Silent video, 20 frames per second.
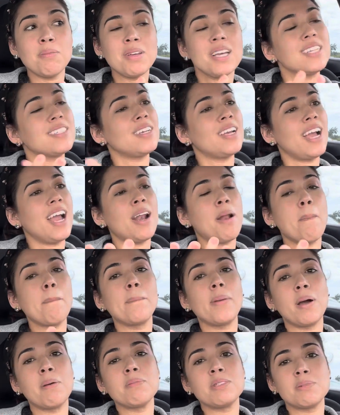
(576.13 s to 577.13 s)
because it kind of
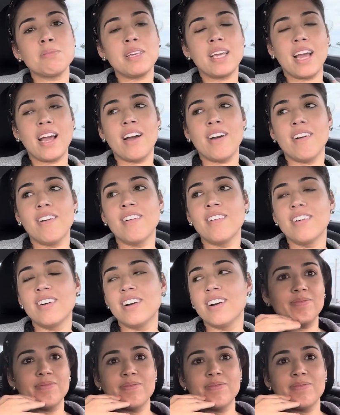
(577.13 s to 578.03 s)
bums me out.